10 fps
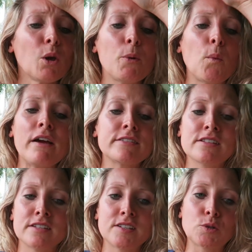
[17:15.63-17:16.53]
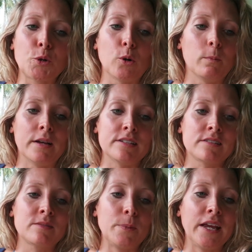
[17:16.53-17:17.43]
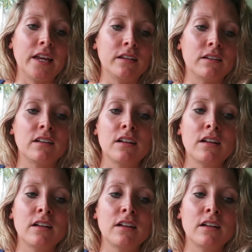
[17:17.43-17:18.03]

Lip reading: But whereas the Thistlegorm has been